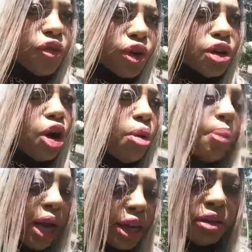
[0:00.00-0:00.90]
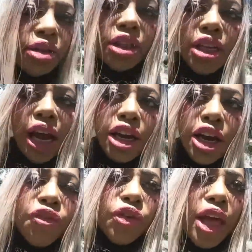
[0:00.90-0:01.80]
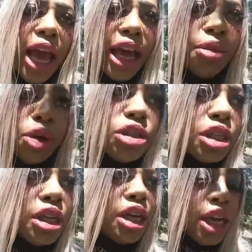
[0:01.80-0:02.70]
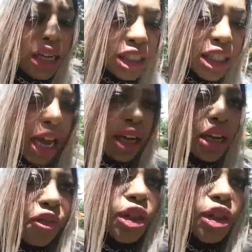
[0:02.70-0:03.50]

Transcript: nobody. It's not good for the animals. It's not good for the